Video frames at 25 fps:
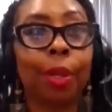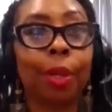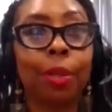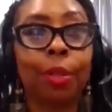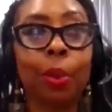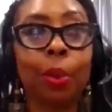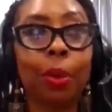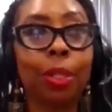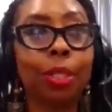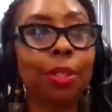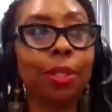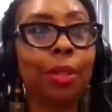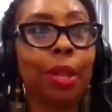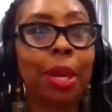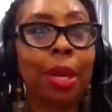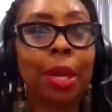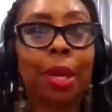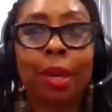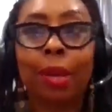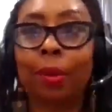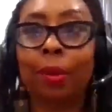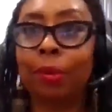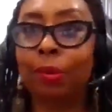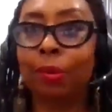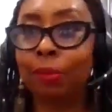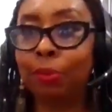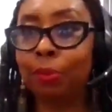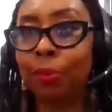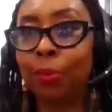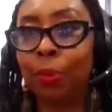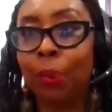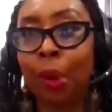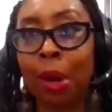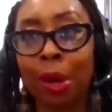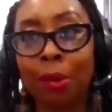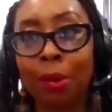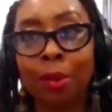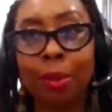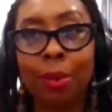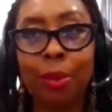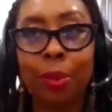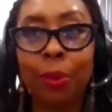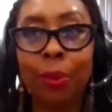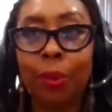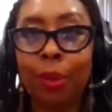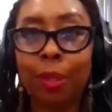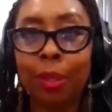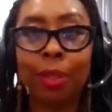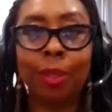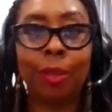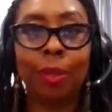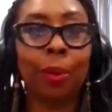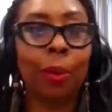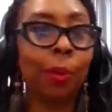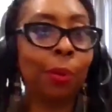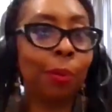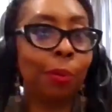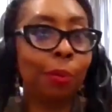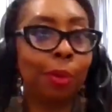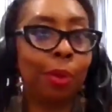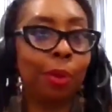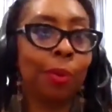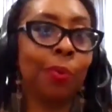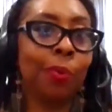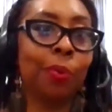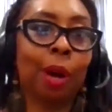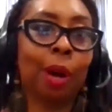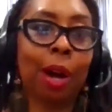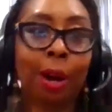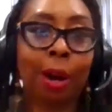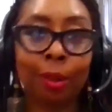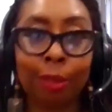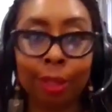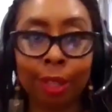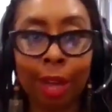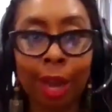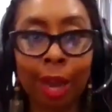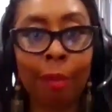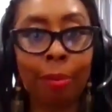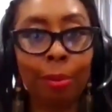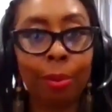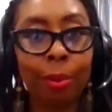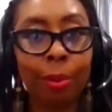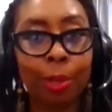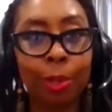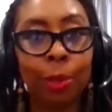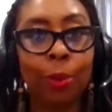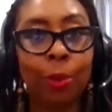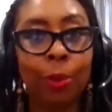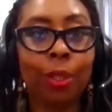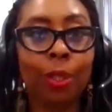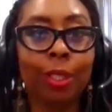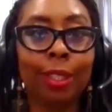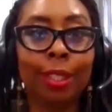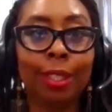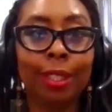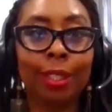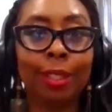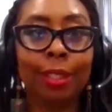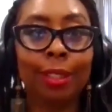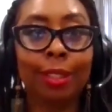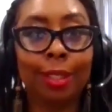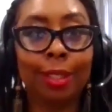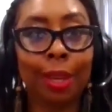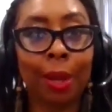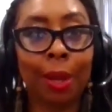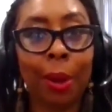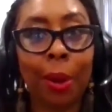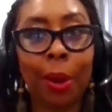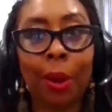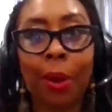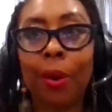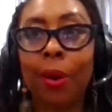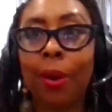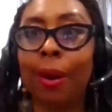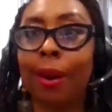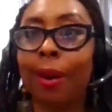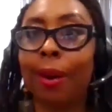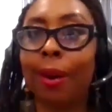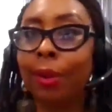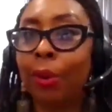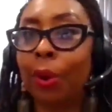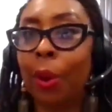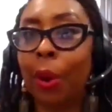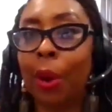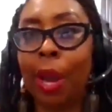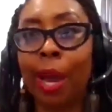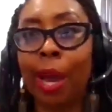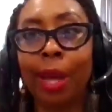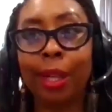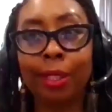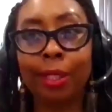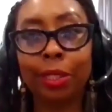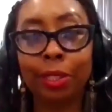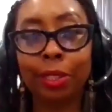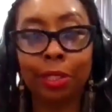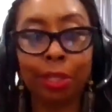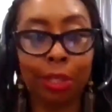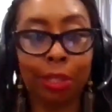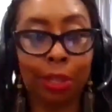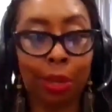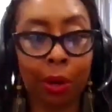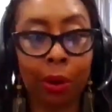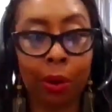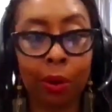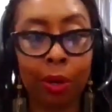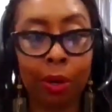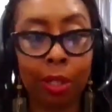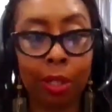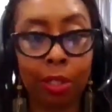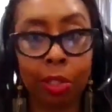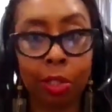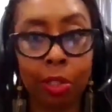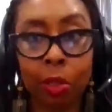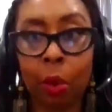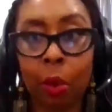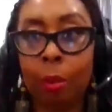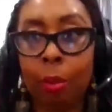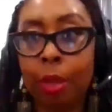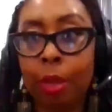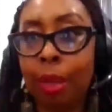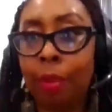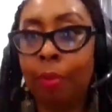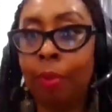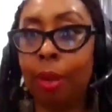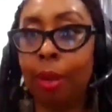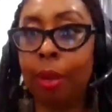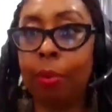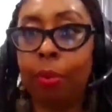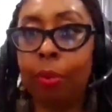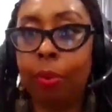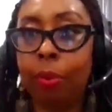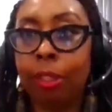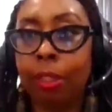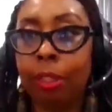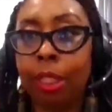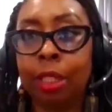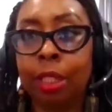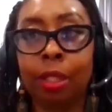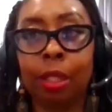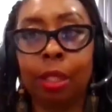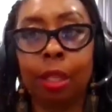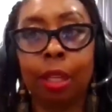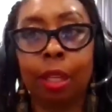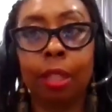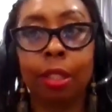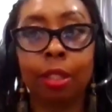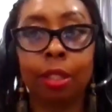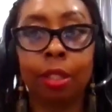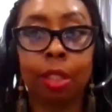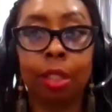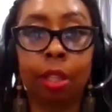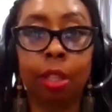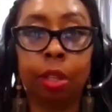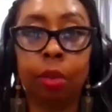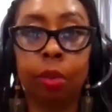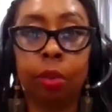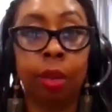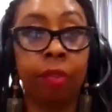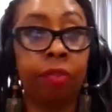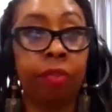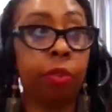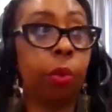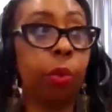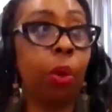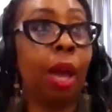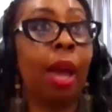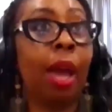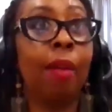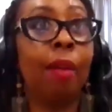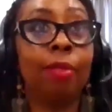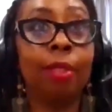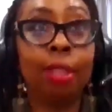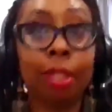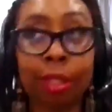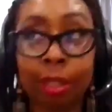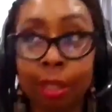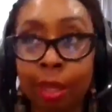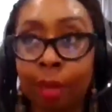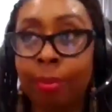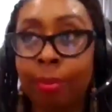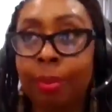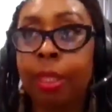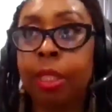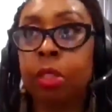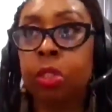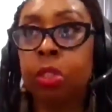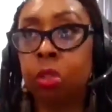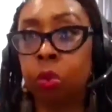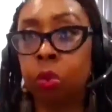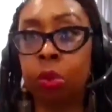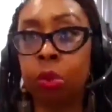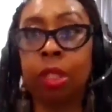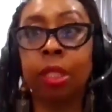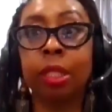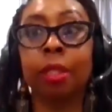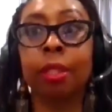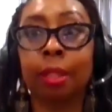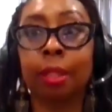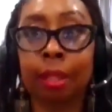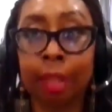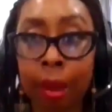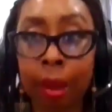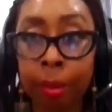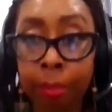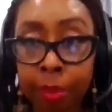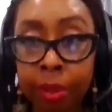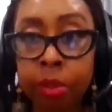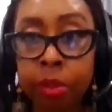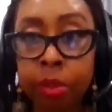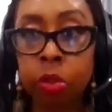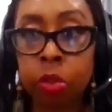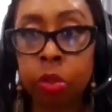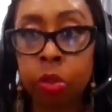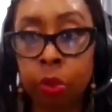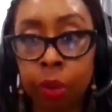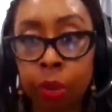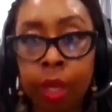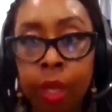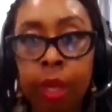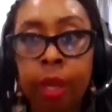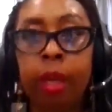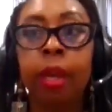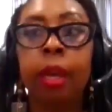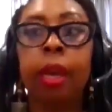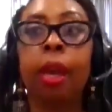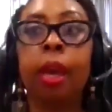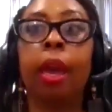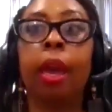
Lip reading: so it's like while the door is open, while the opportunity is there, I just encourage so many people just to continue. If you haven't stepped into it, to step into it.